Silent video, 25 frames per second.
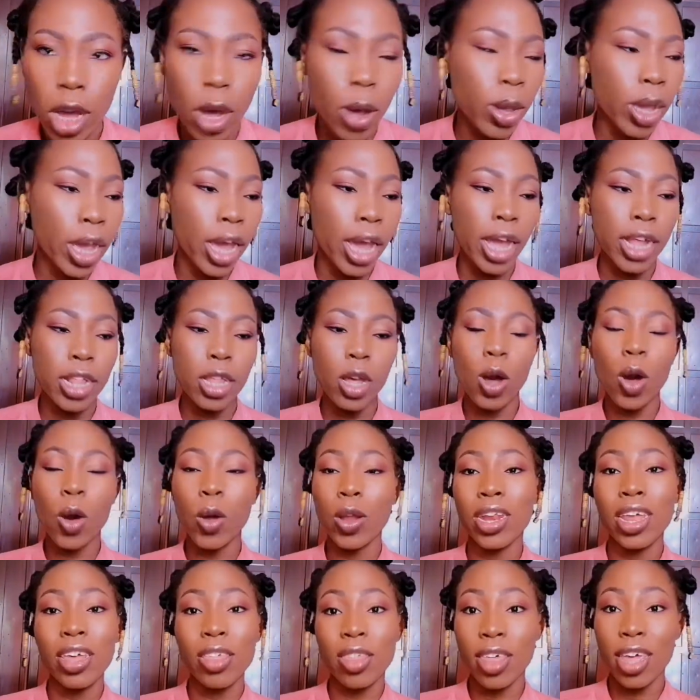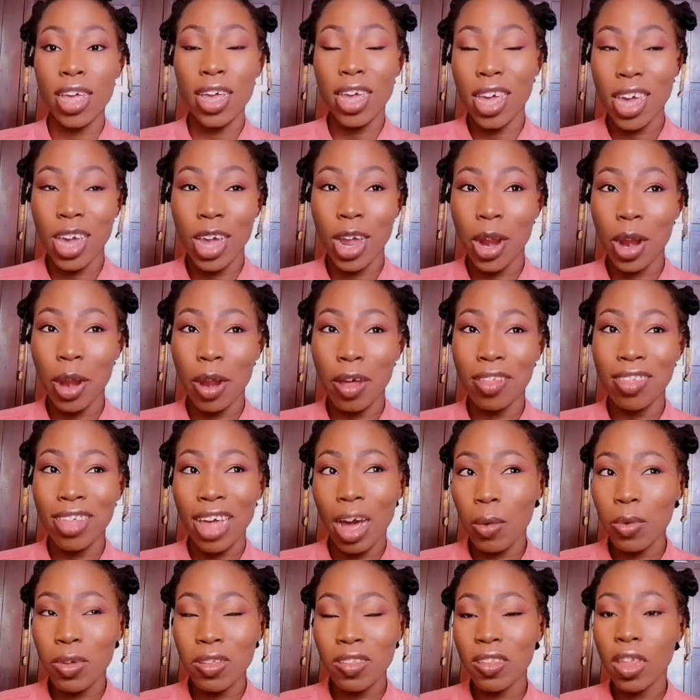Okay, the only thing here
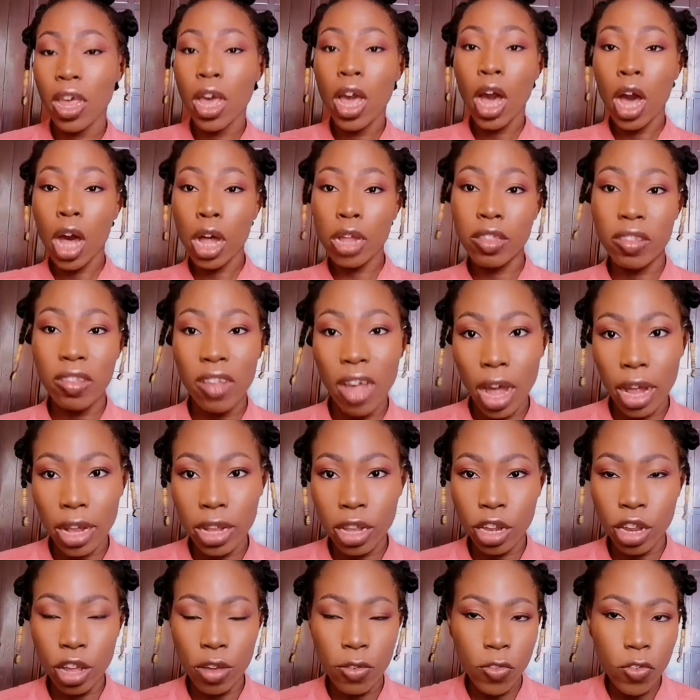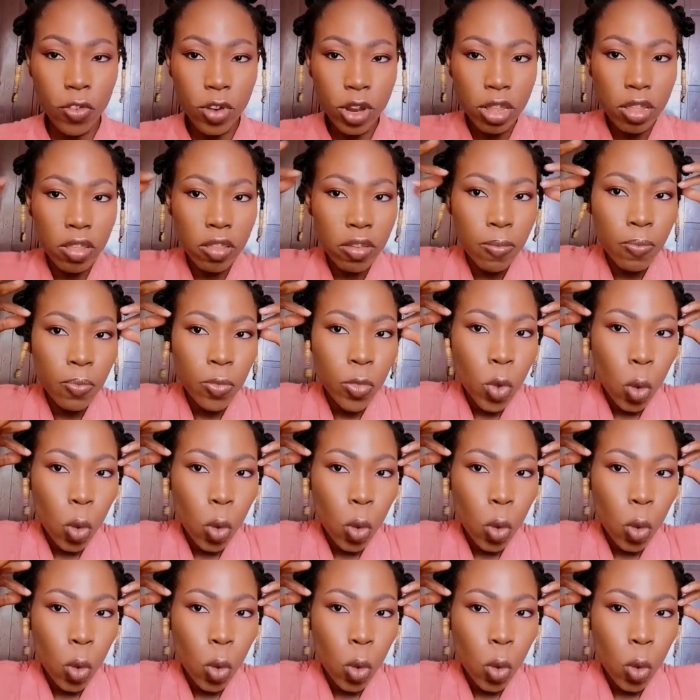that was a tad different